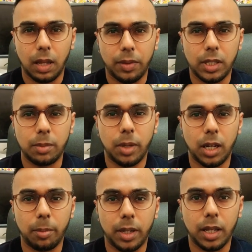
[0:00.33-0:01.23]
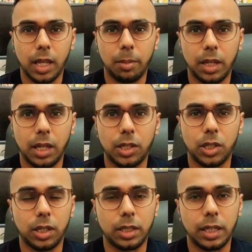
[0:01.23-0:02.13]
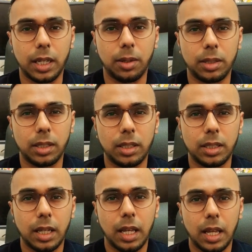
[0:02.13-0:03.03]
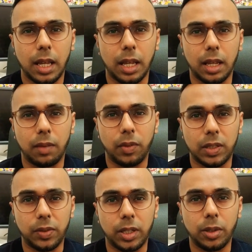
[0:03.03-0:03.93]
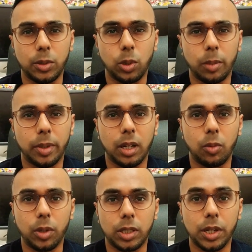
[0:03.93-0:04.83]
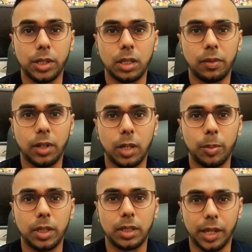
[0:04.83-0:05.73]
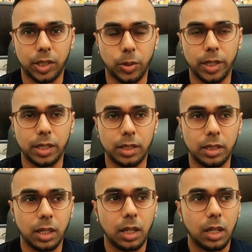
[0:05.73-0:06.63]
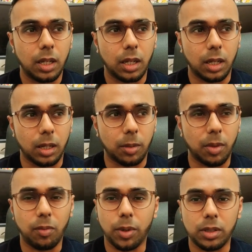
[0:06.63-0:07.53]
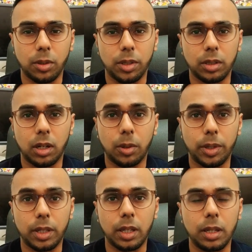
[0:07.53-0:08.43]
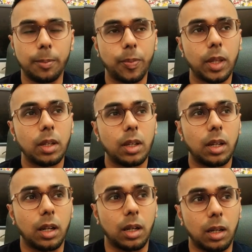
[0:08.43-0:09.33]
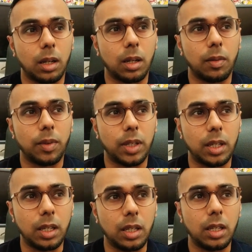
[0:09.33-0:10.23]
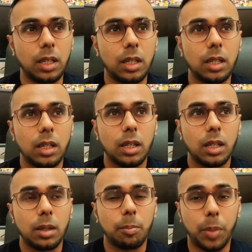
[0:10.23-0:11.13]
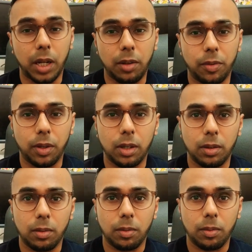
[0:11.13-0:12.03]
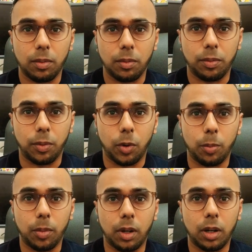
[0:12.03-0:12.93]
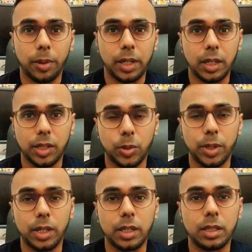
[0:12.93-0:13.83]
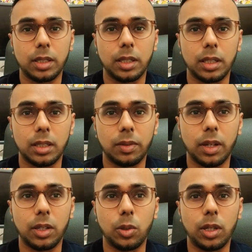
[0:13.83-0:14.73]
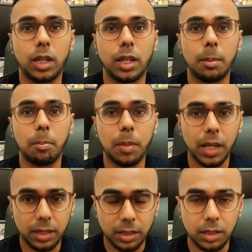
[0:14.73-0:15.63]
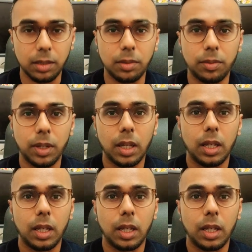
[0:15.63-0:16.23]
This is Mohammed at MAH Chartered Accountants, and this video is all about research and development tax credits, otherwise known as R&D. The key benefit from R&D tax credits is that you get a massive